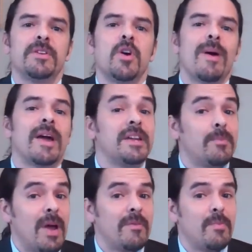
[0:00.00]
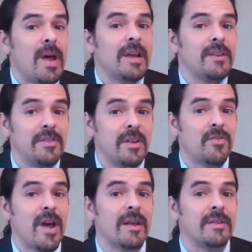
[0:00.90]
to go back into private practice and
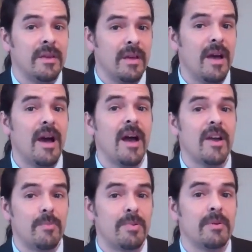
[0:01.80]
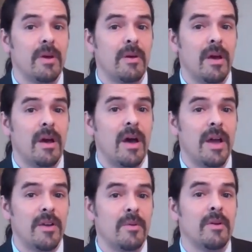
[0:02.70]
attract a
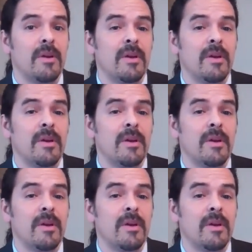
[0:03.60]
higher